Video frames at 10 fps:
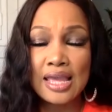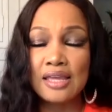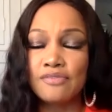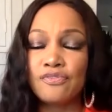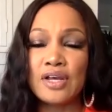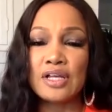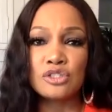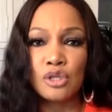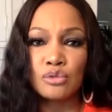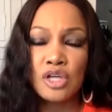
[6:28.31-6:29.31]
It felt
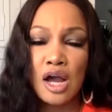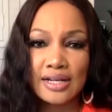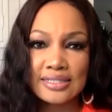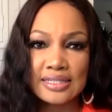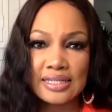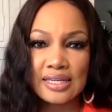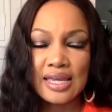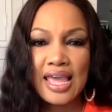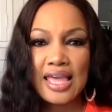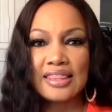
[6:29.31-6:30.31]
so toxic
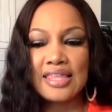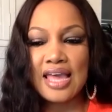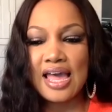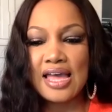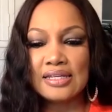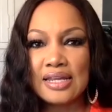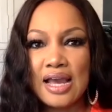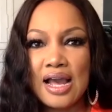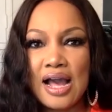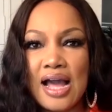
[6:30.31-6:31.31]
that
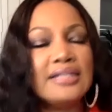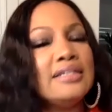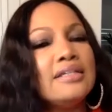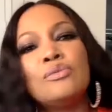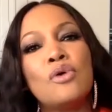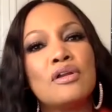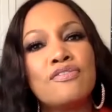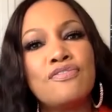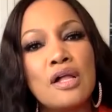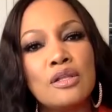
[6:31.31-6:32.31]
I didn't want
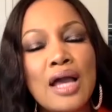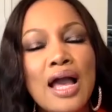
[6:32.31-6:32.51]
to follow.